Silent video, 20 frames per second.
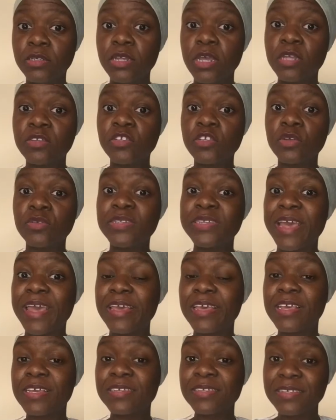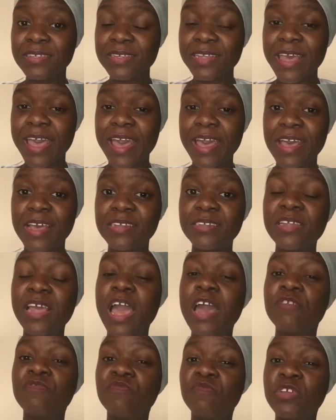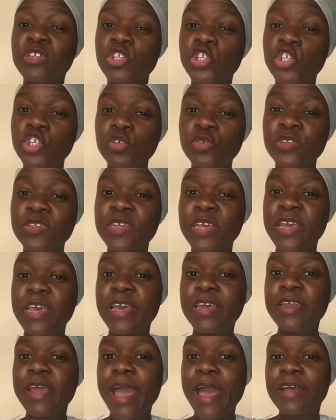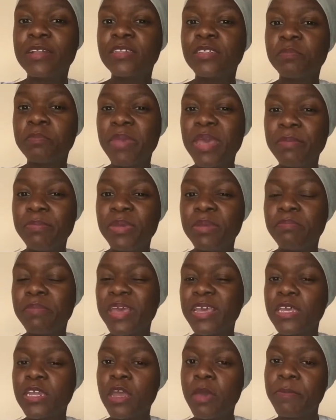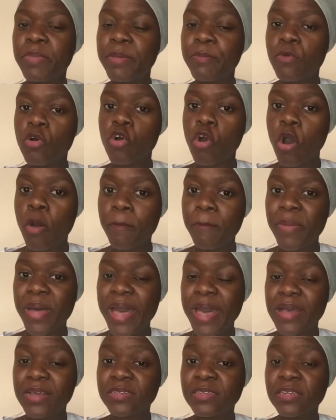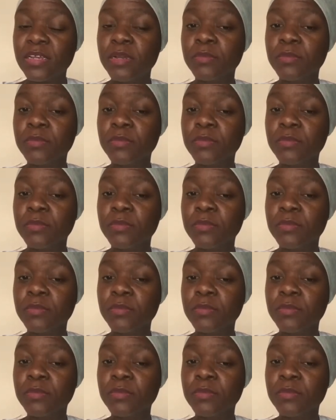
So taking scared and reducing it and maybe making it a bit more compact,